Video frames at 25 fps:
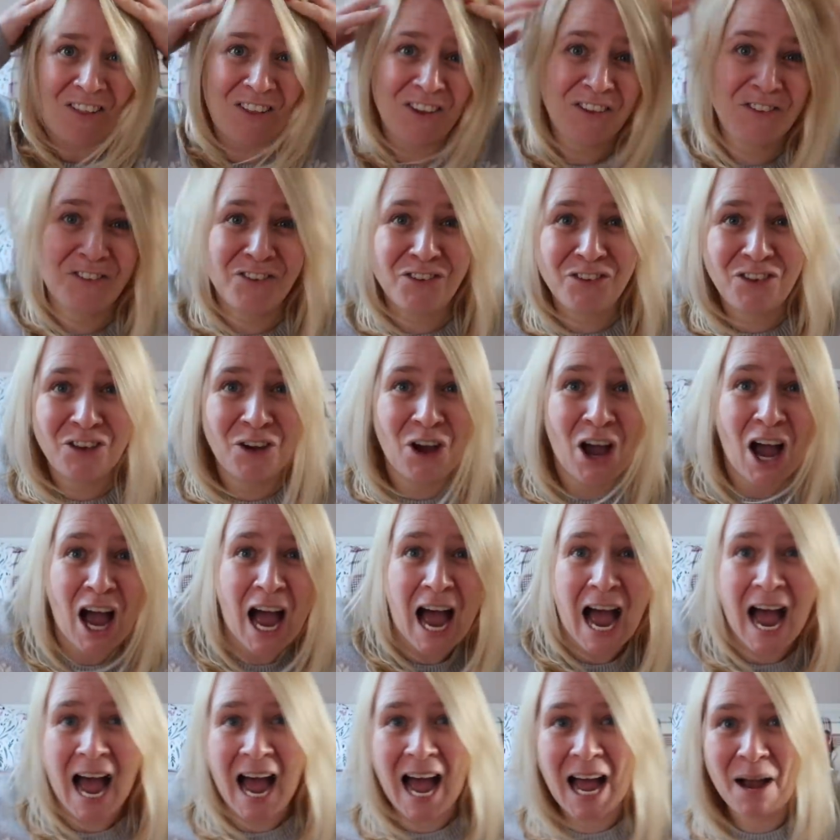this is
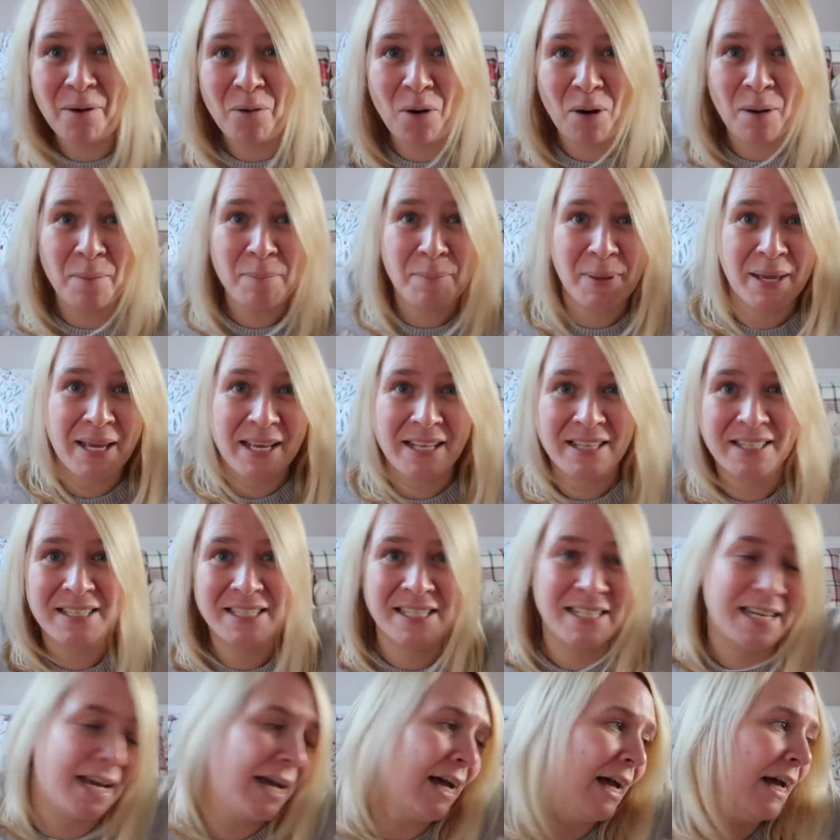how I'm being
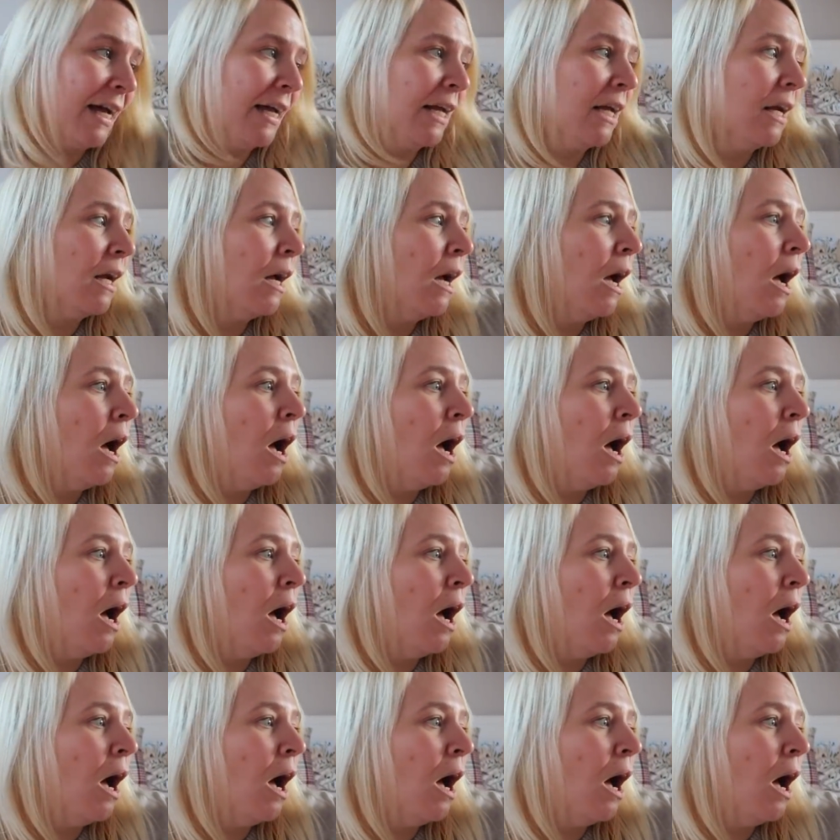today.